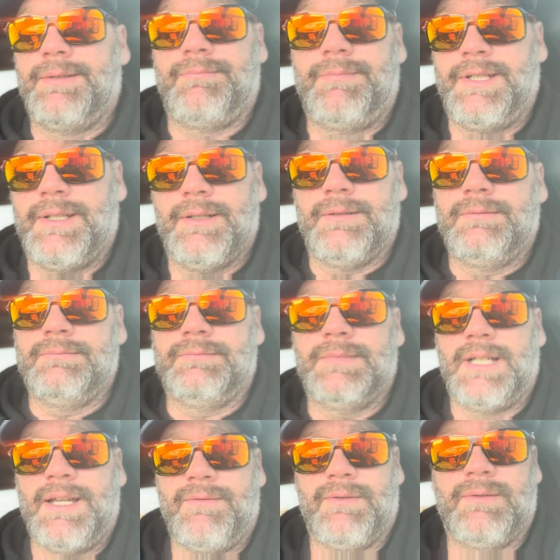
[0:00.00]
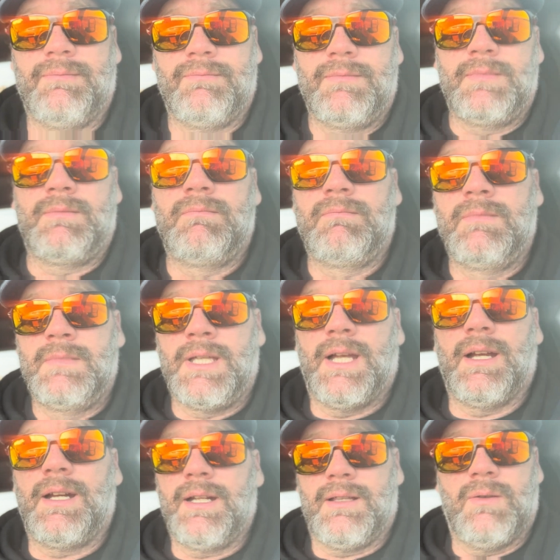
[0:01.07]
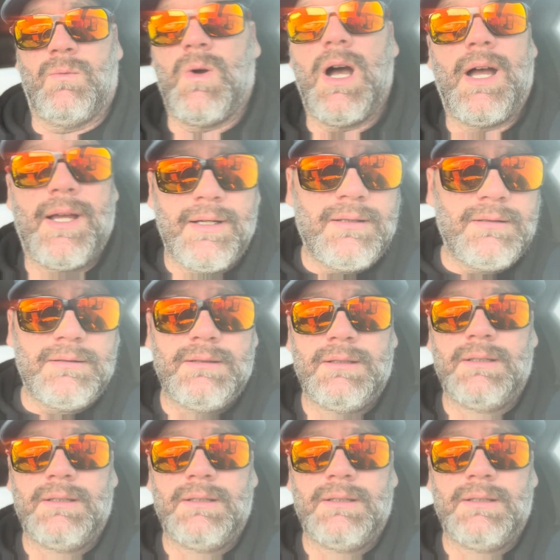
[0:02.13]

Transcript: I haven't carried it in a while.